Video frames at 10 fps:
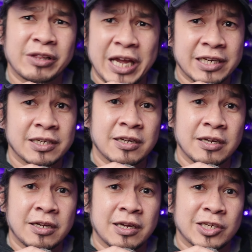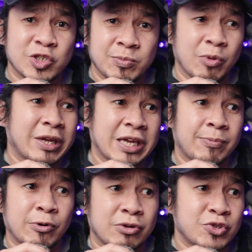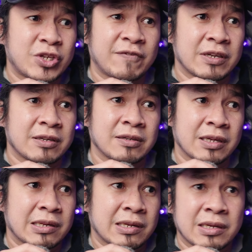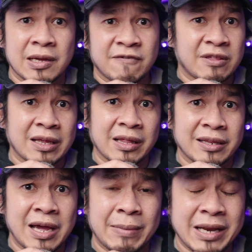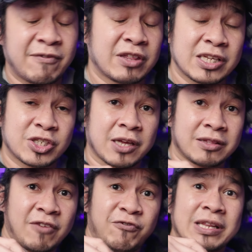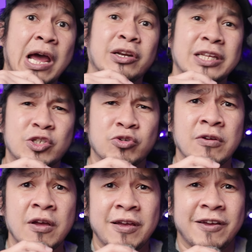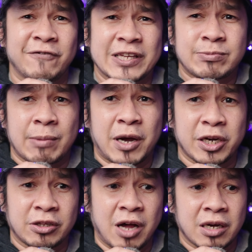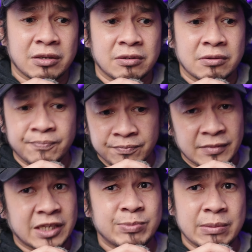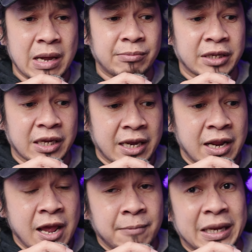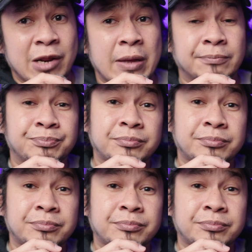late. I should be waking up around 7 and everything like that. But everything's like different now. I need to fix my body clock. That's me mumbling again. But anyway,